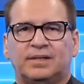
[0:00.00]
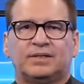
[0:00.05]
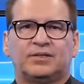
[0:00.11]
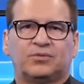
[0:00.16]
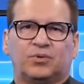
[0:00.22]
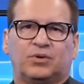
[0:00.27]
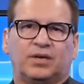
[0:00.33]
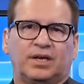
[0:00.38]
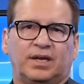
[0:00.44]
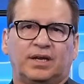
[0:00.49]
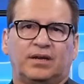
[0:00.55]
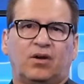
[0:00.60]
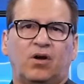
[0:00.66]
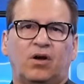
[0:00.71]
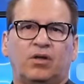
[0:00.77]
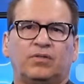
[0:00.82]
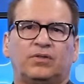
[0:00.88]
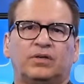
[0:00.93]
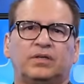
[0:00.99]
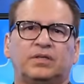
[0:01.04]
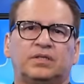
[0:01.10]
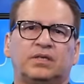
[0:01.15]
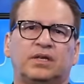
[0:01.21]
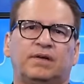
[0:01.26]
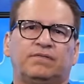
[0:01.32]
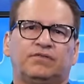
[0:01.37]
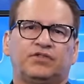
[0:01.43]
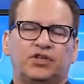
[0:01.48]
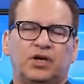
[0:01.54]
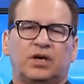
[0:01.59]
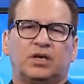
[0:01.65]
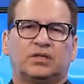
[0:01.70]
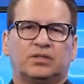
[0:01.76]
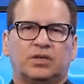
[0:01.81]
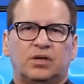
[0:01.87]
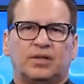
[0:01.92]
This is where you're going to get all the good stuff,
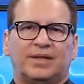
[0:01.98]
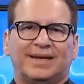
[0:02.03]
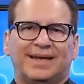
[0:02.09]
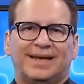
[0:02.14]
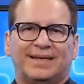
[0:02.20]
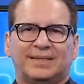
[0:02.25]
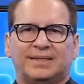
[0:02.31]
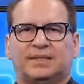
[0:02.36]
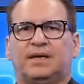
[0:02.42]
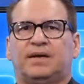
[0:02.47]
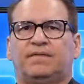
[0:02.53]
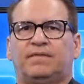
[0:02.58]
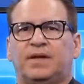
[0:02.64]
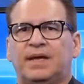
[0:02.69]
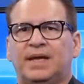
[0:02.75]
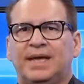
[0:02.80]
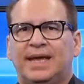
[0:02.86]
charts, all that kind of stuff.